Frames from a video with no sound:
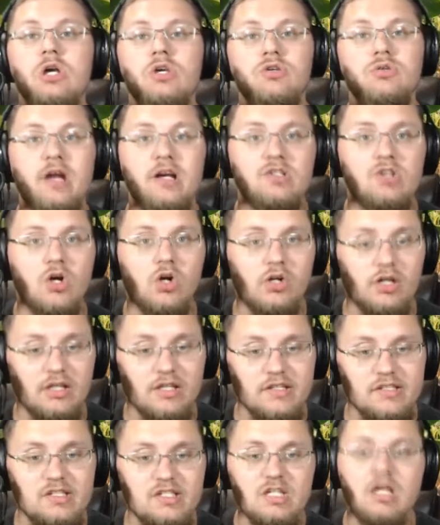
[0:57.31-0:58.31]
you guys all get
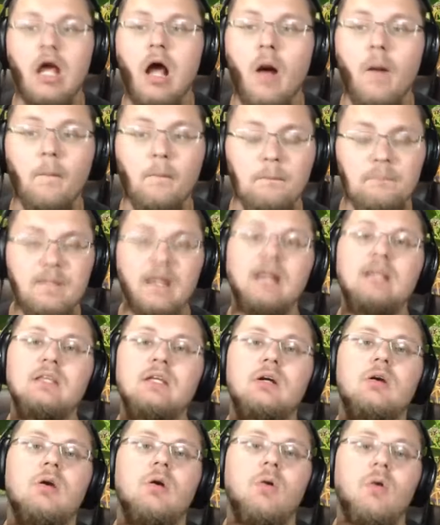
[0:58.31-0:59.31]
to see how big
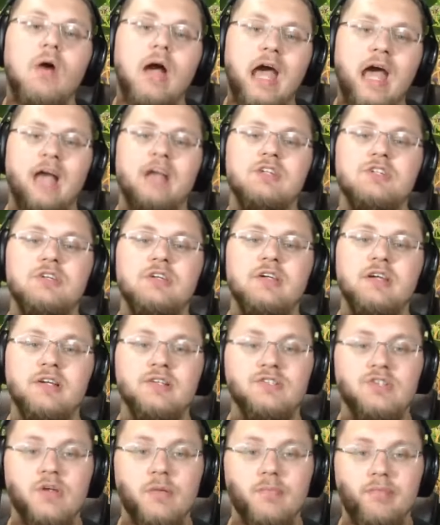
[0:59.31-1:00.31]
the crow actually
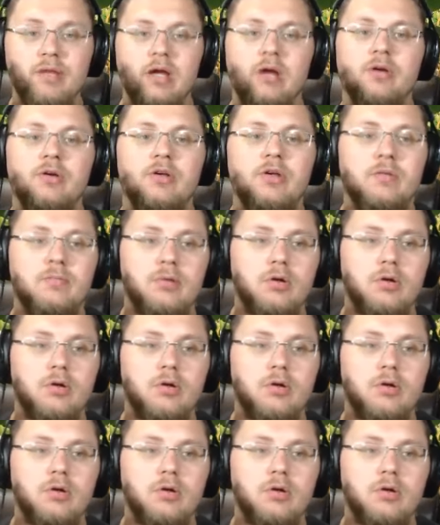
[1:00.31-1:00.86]
is compared to your